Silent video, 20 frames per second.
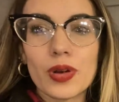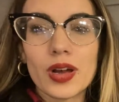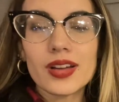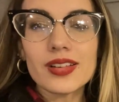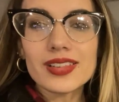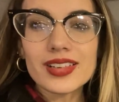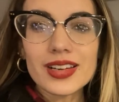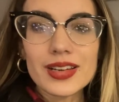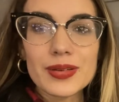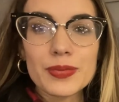
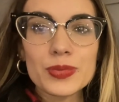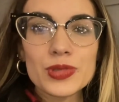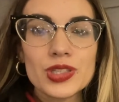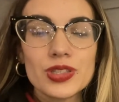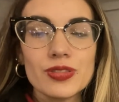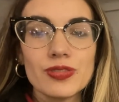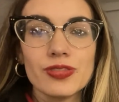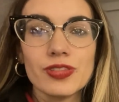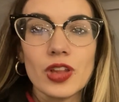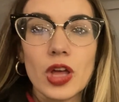Welcome
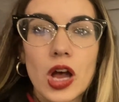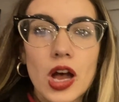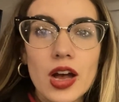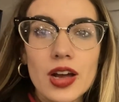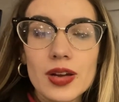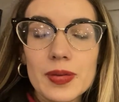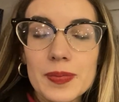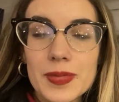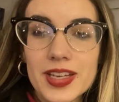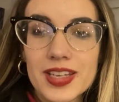to
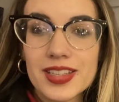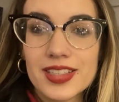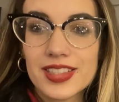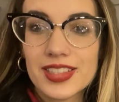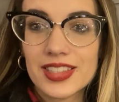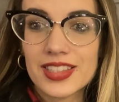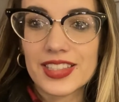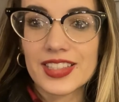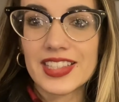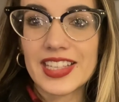
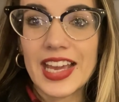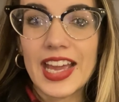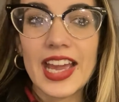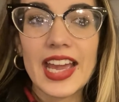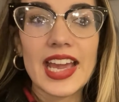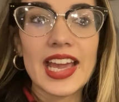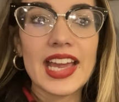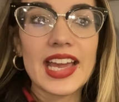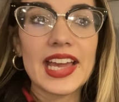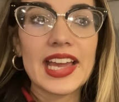Vlogmas
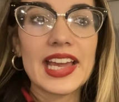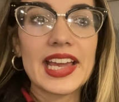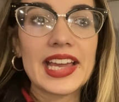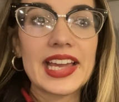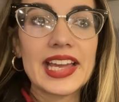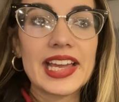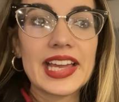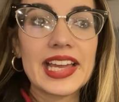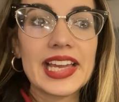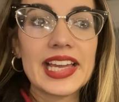
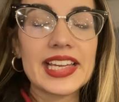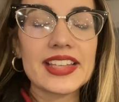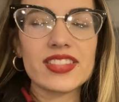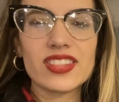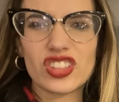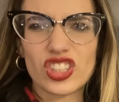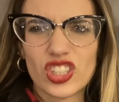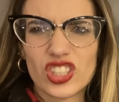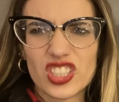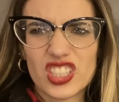day
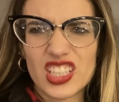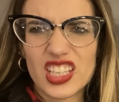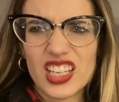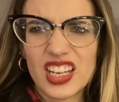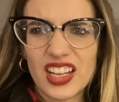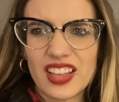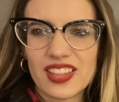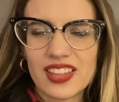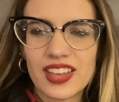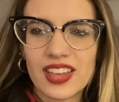
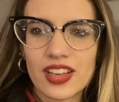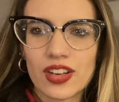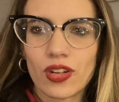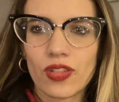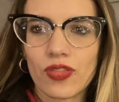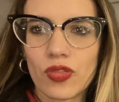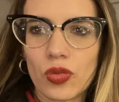13, I think, or